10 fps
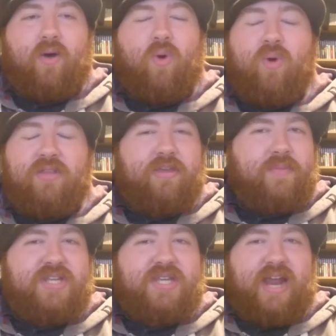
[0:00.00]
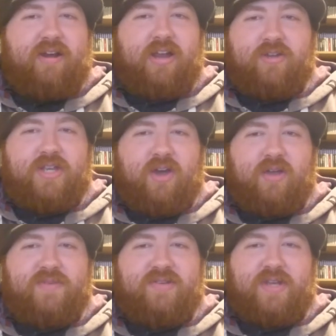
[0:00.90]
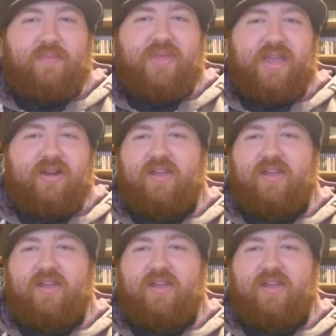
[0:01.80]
All of them are stereotypes of something.